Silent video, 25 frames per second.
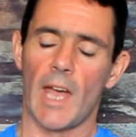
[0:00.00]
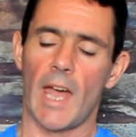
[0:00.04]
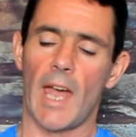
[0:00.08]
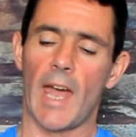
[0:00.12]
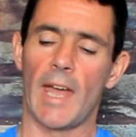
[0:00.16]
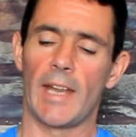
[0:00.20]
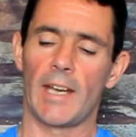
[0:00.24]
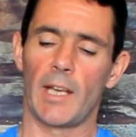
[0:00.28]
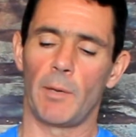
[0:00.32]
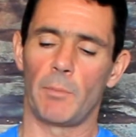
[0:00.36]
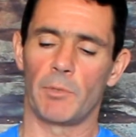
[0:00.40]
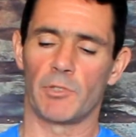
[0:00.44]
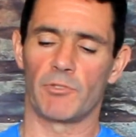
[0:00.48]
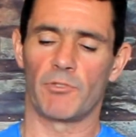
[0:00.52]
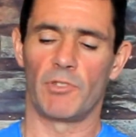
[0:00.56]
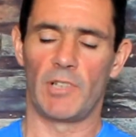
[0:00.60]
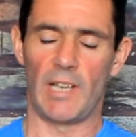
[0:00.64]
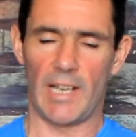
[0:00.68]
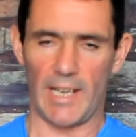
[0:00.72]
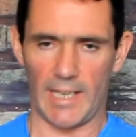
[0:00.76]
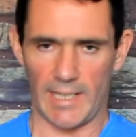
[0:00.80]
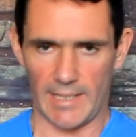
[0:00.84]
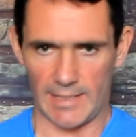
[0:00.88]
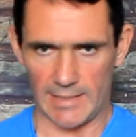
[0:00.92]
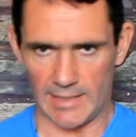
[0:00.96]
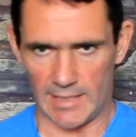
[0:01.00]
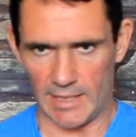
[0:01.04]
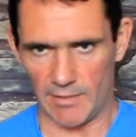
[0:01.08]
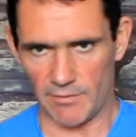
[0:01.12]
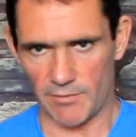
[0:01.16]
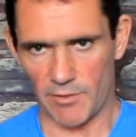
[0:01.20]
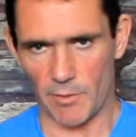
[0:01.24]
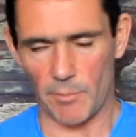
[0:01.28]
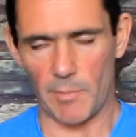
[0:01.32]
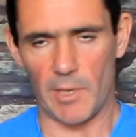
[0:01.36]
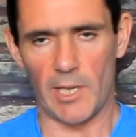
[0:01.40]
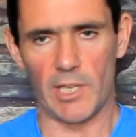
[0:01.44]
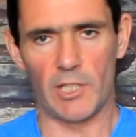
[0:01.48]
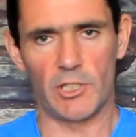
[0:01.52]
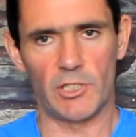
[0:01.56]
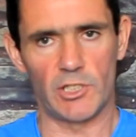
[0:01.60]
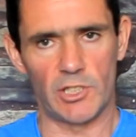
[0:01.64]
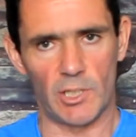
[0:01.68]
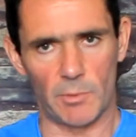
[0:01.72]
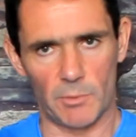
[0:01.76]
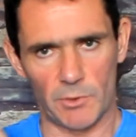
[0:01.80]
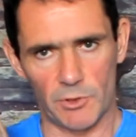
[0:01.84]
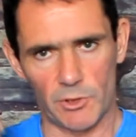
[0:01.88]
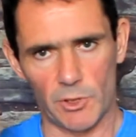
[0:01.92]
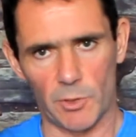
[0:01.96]
and I was relaying the information
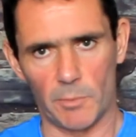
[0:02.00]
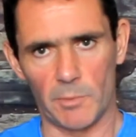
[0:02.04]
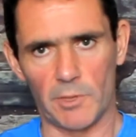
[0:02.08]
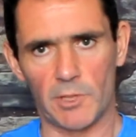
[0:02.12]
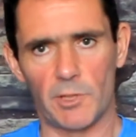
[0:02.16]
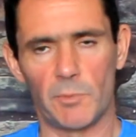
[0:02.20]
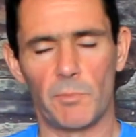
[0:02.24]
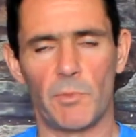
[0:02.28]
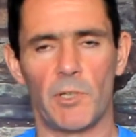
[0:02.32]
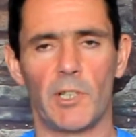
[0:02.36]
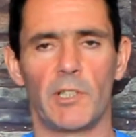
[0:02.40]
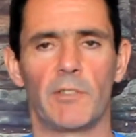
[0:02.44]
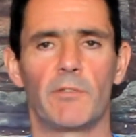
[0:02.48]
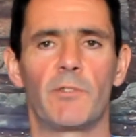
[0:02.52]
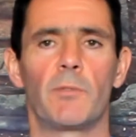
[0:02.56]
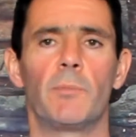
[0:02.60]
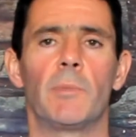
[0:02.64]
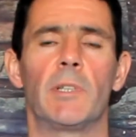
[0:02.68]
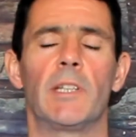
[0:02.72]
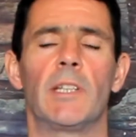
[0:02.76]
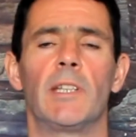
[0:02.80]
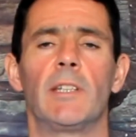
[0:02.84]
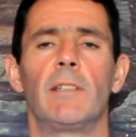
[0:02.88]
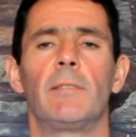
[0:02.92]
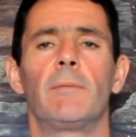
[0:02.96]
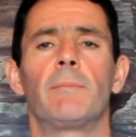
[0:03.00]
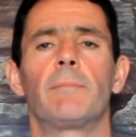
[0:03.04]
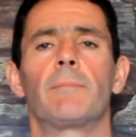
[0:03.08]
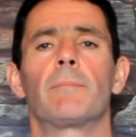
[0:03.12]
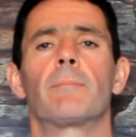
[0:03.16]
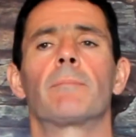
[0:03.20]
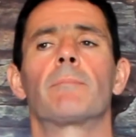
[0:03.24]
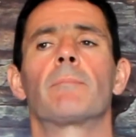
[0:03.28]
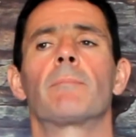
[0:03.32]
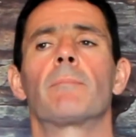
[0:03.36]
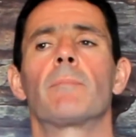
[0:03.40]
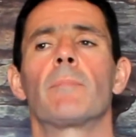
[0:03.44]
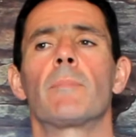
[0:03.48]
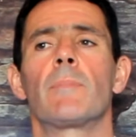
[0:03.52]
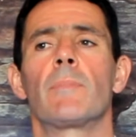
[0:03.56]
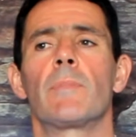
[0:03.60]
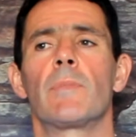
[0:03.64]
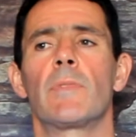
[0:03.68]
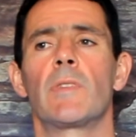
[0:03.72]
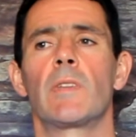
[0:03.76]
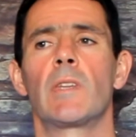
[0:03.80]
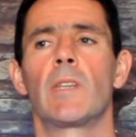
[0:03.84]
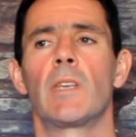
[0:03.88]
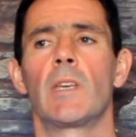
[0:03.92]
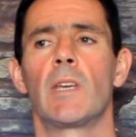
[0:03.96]
that was coming to mind for me.
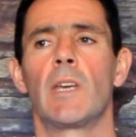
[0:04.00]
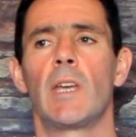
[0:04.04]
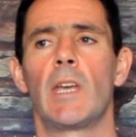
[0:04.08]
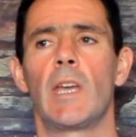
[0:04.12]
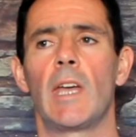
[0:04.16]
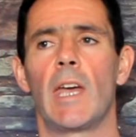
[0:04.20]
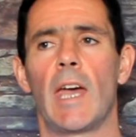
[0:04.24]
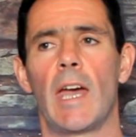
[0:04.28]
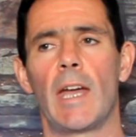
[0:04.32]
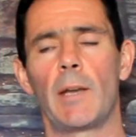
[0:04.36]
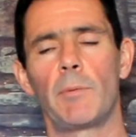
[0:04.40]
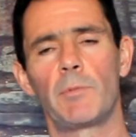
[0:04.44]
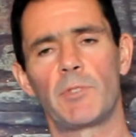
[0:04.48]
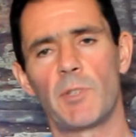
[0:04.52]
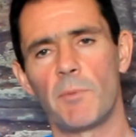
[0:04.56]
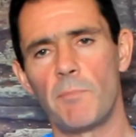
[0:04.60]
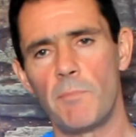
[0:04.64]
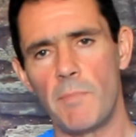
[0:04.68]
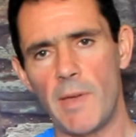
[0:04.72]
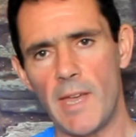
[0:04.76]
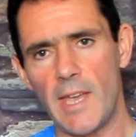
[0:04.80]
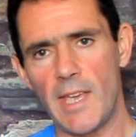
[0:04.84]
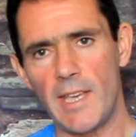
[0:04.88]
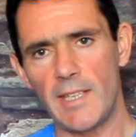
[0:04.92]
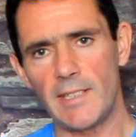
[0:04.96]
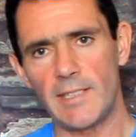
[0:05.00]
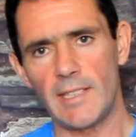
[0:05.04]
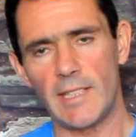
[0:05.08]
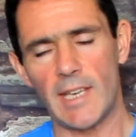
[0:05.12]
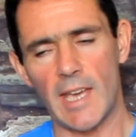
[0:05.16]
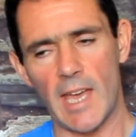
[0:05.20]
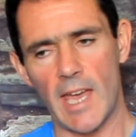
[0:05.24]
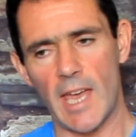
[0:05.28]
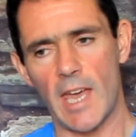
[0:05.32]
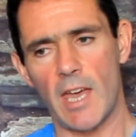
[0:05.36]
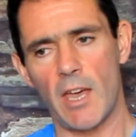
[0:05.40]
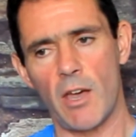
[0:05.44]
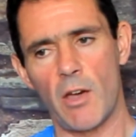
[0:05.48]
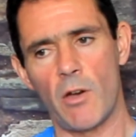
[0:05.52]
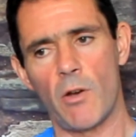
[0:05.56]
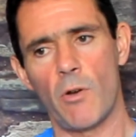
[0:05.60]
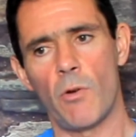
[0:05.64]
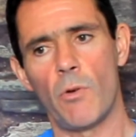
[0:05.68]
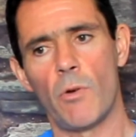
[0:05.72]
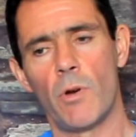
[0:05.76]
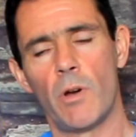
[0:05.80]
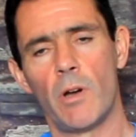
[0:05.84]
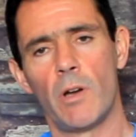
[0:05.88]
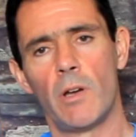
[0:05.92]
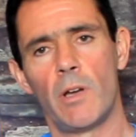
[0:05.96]
And it was amazing
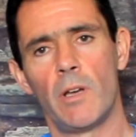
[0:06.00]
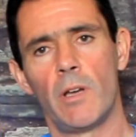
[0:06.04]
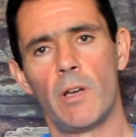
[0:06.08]
how